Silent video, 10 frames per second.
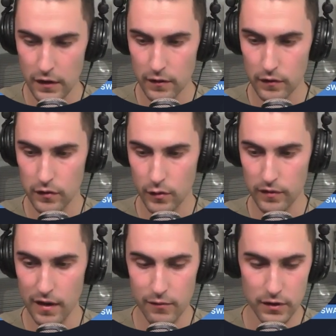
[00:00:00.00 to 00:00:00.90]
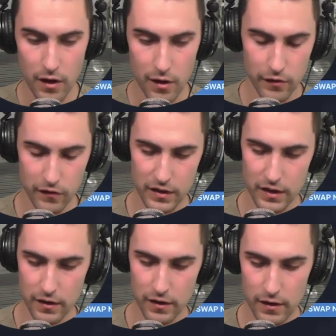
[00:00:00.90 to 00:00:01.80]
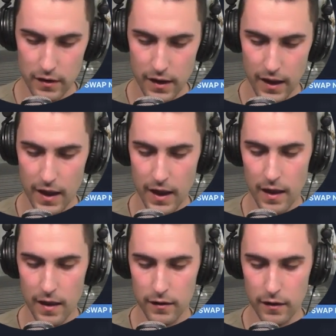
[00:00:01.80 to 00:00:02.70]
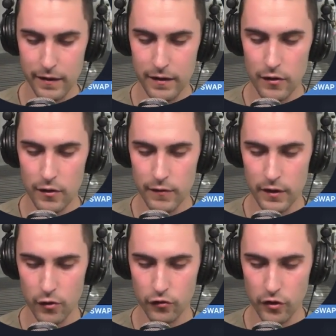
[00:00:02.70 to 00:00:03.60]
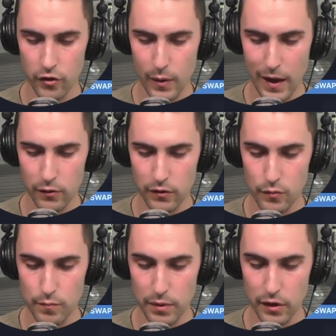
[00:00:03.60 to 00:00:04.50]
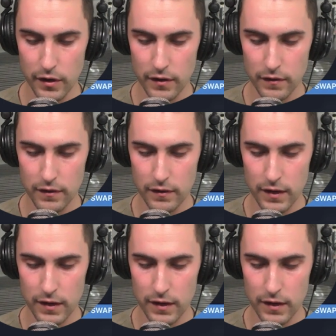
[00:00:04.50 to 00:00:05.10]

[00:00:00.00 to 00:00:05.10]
So $7 here. And in another video, I'll show you how to burn it.